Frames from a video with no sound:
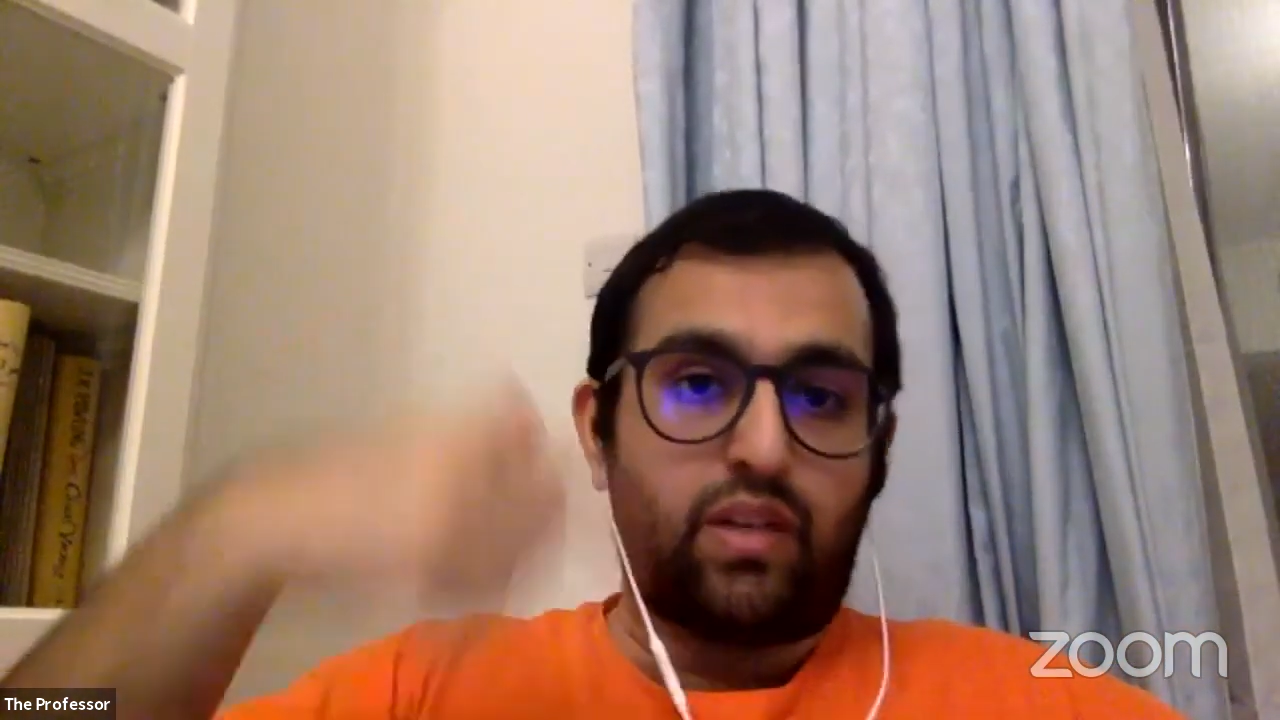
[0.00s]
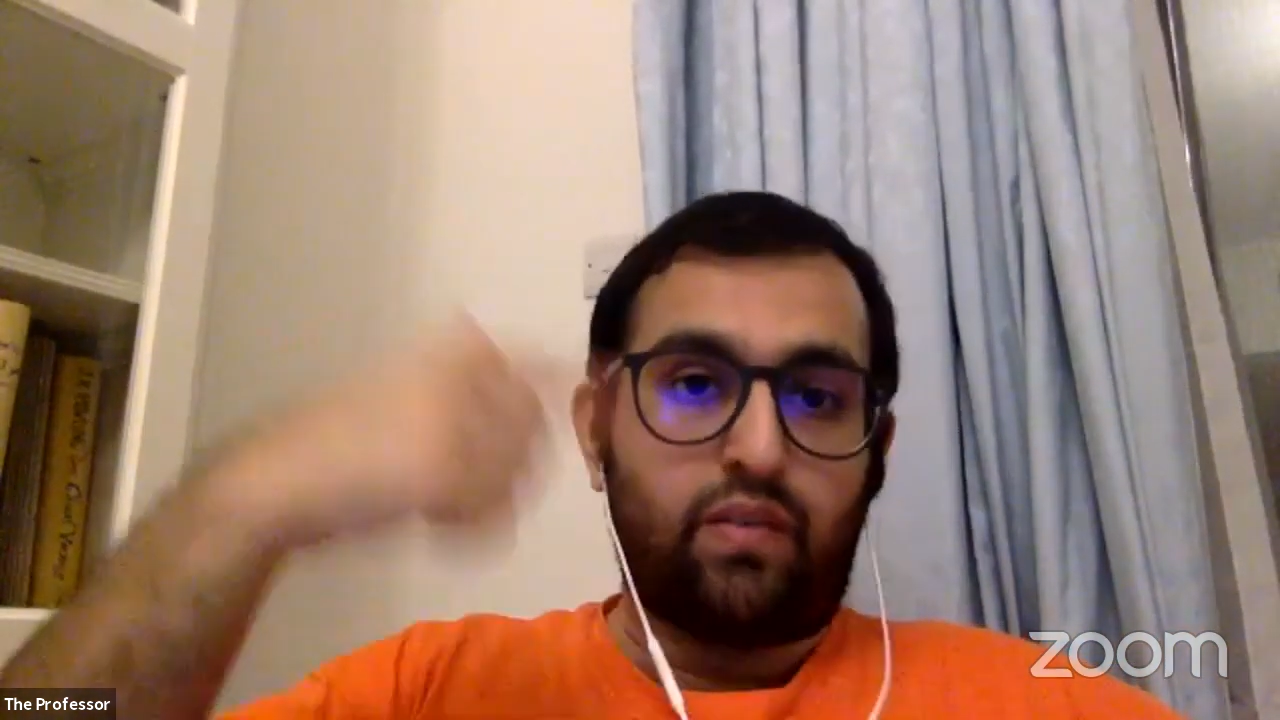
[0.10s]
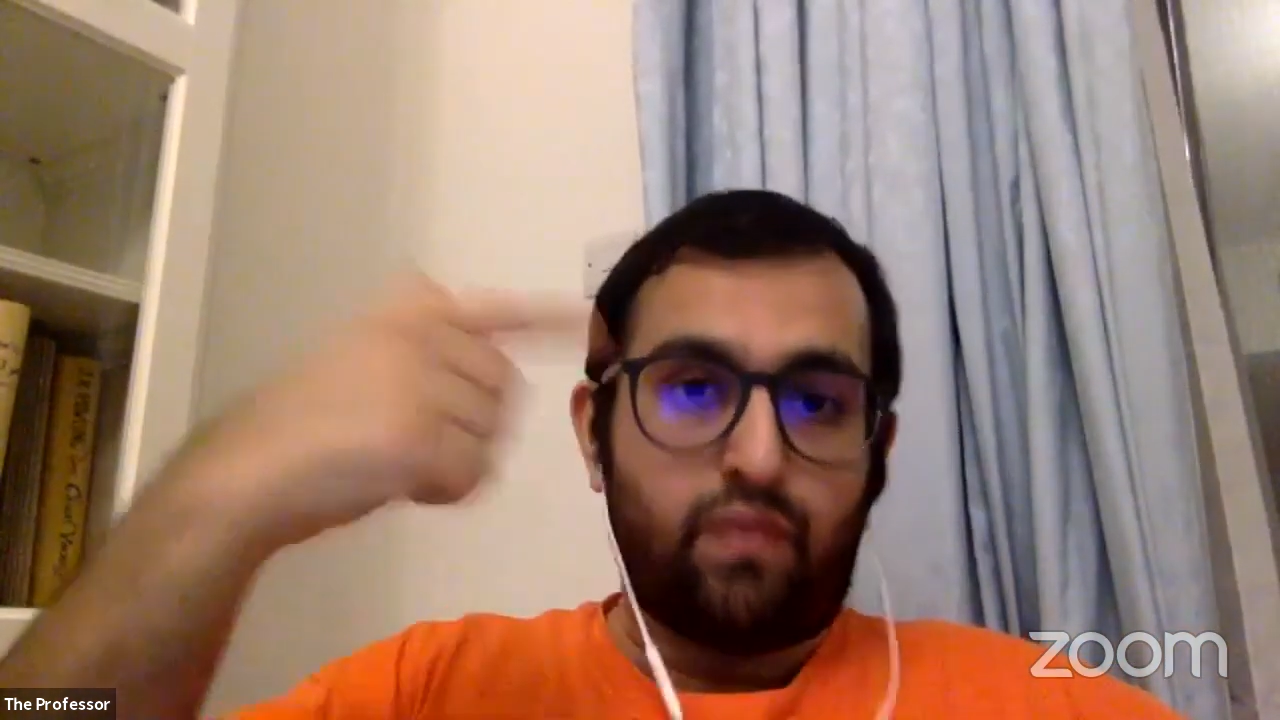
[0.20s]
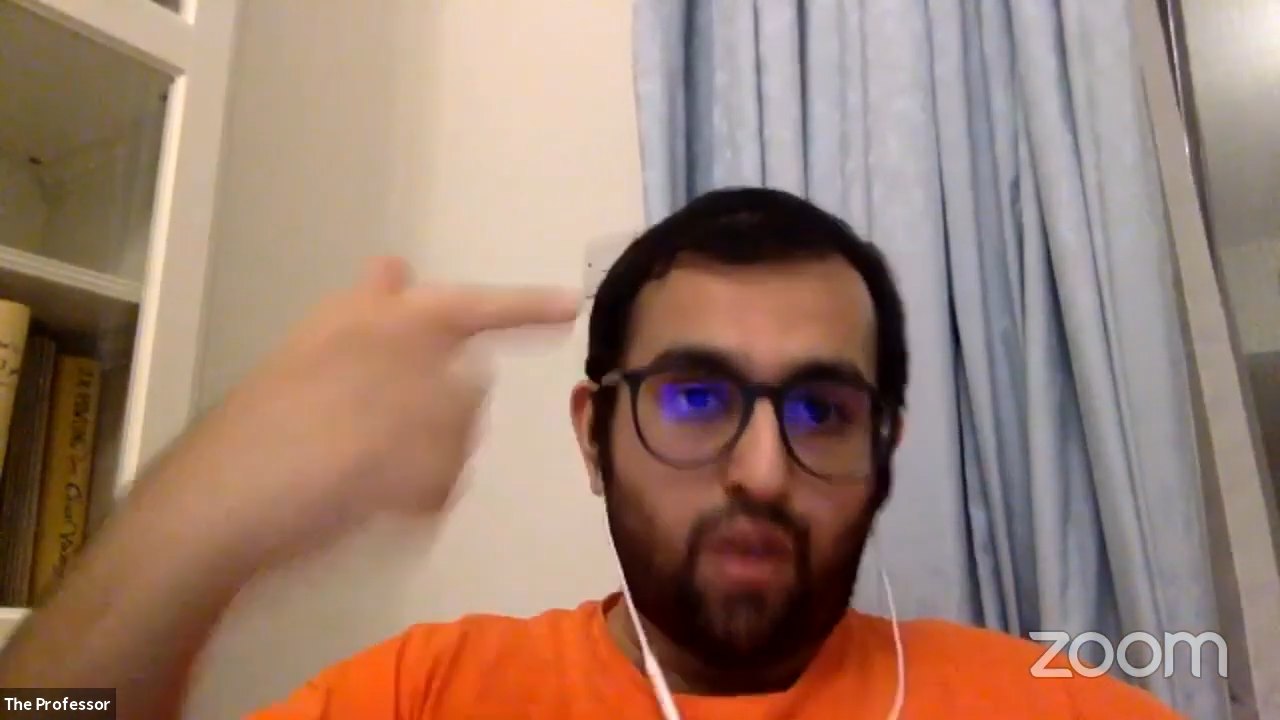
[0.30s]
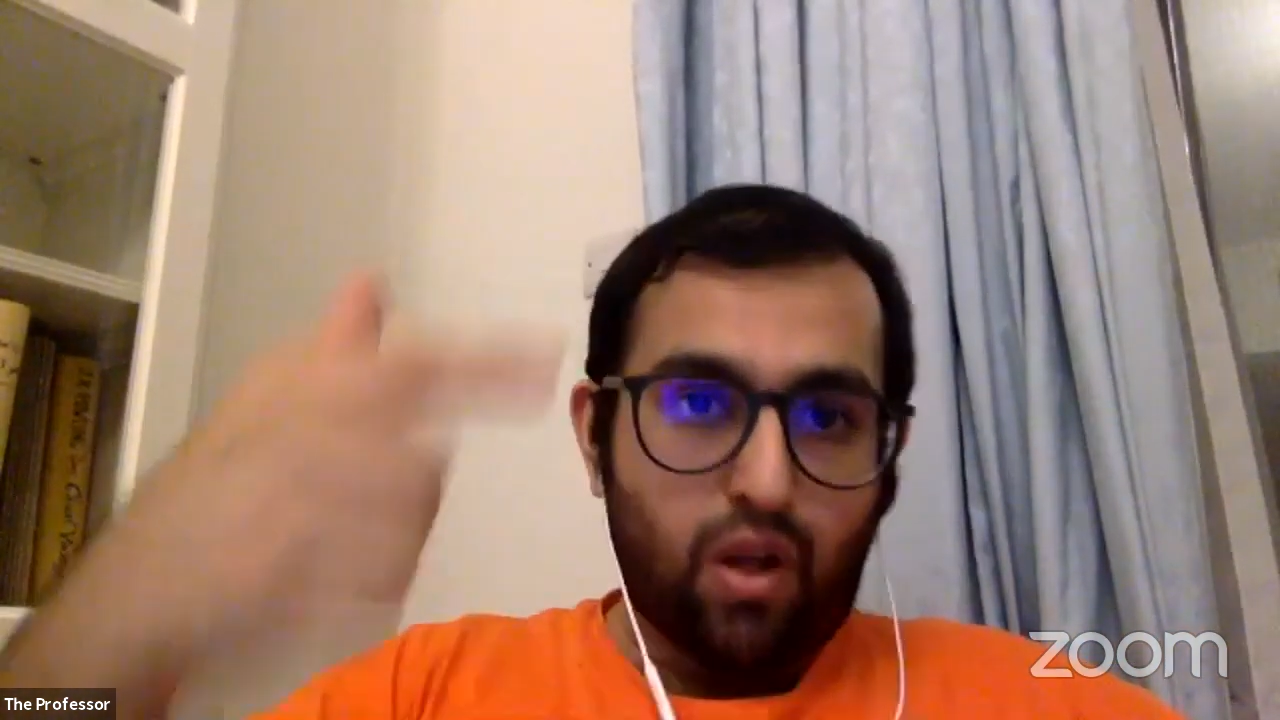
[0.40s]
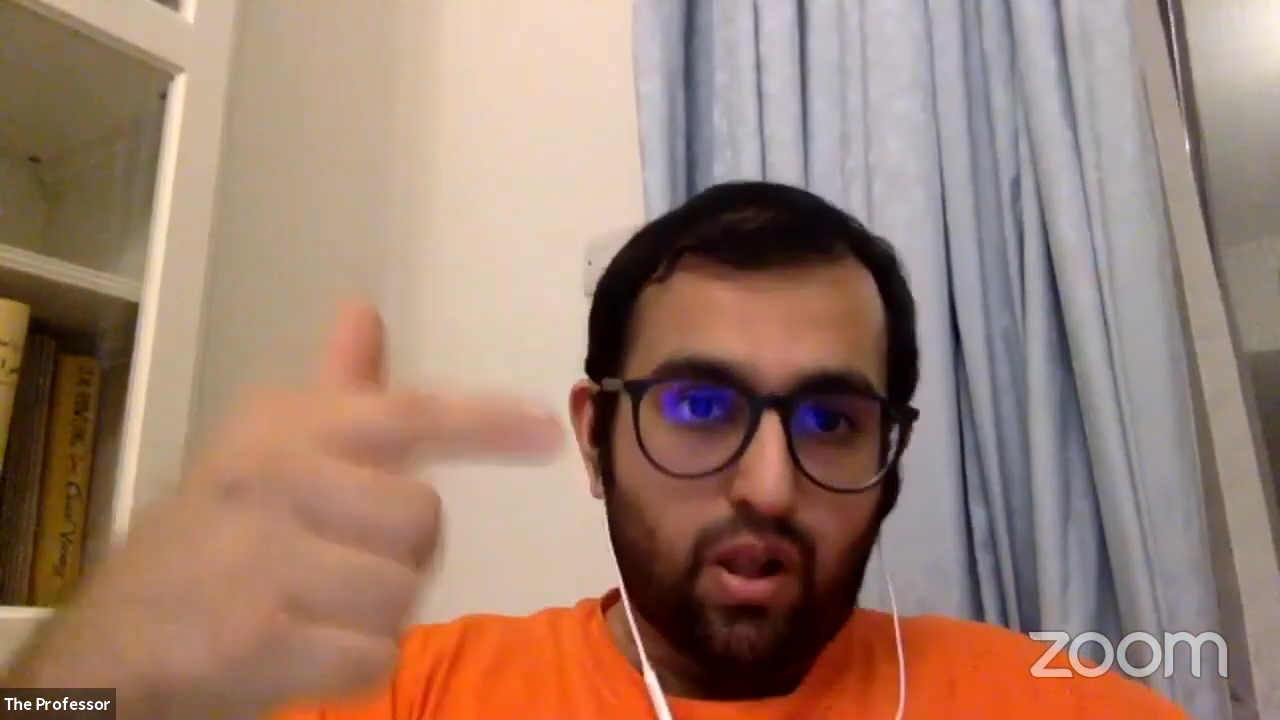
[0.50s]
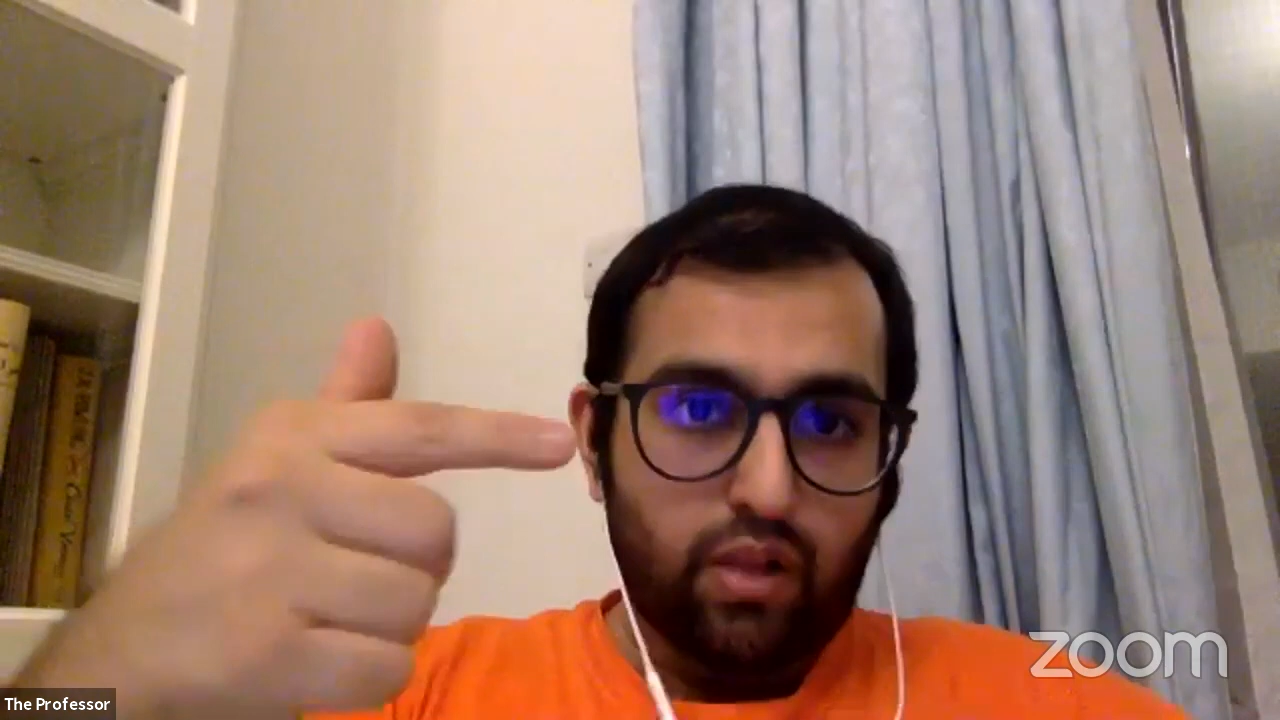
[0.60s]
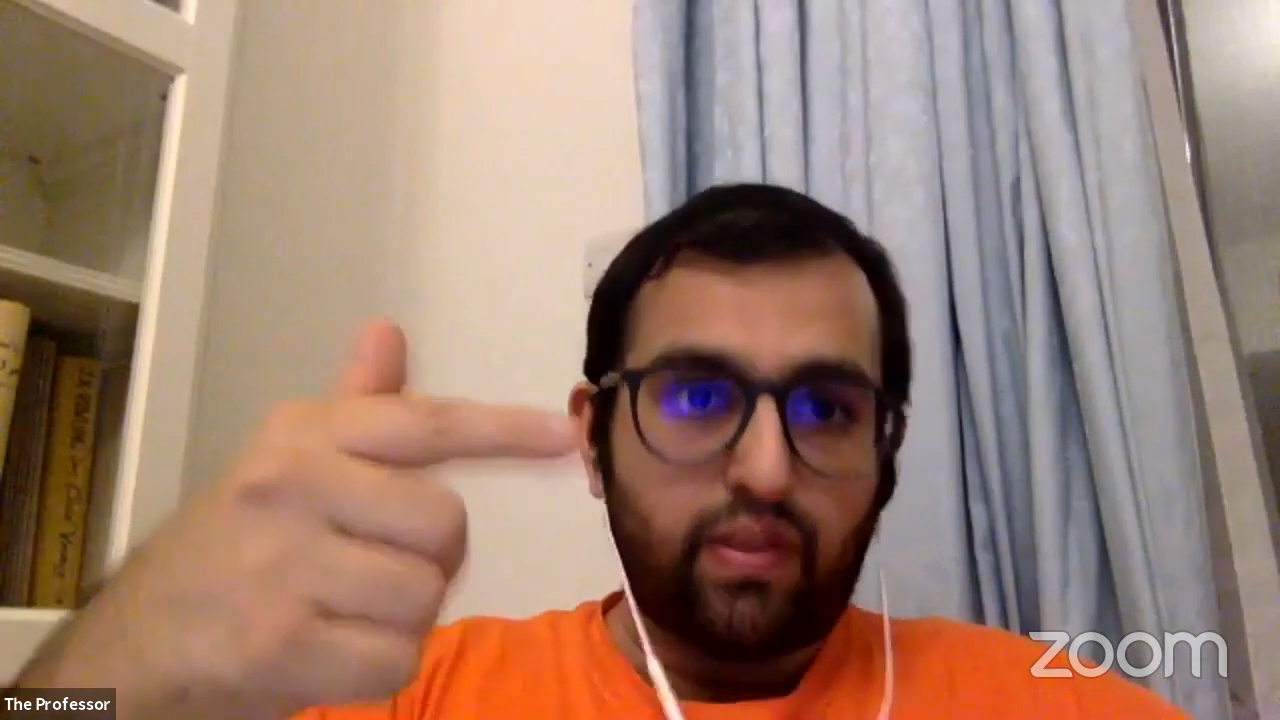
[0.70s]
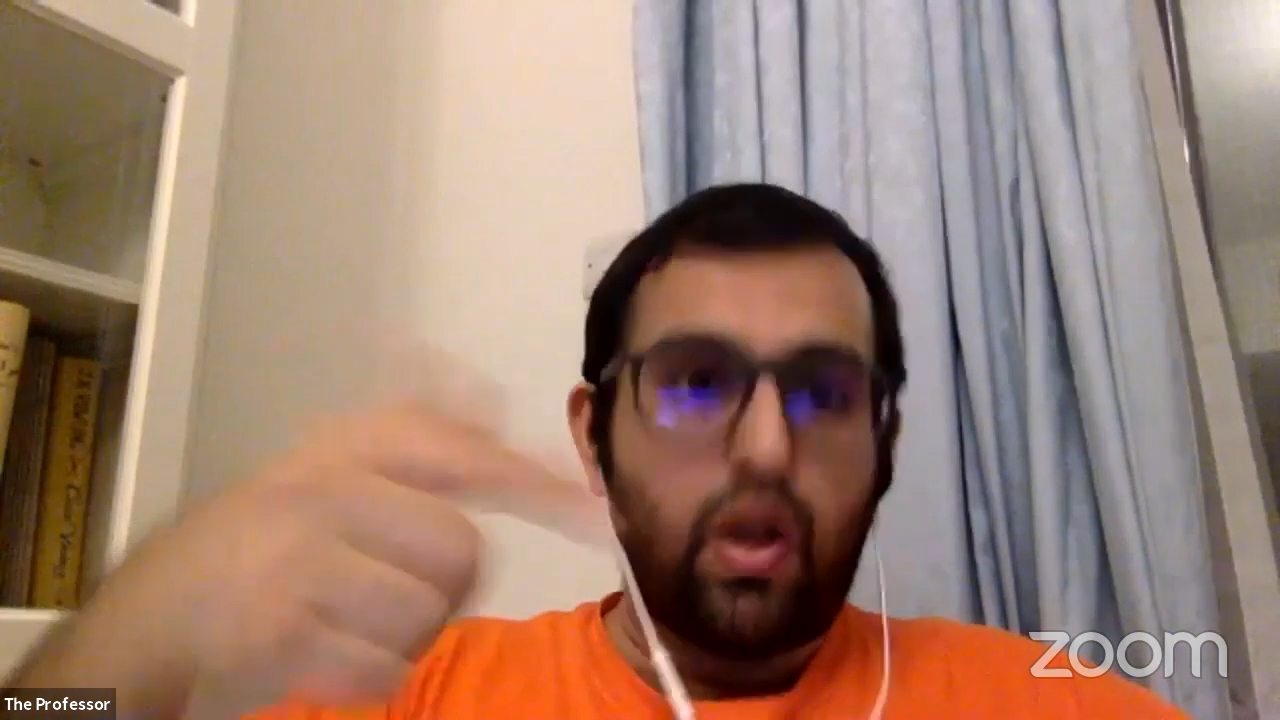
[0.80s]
evolve